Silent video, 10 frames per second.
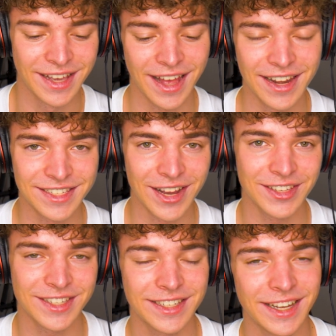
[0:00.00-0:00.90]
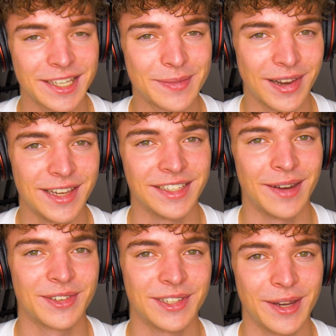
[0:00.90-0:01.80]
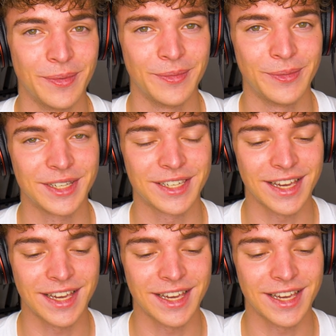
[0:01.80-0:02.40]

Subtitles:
And the Zuidas is like this place in Amsterdam which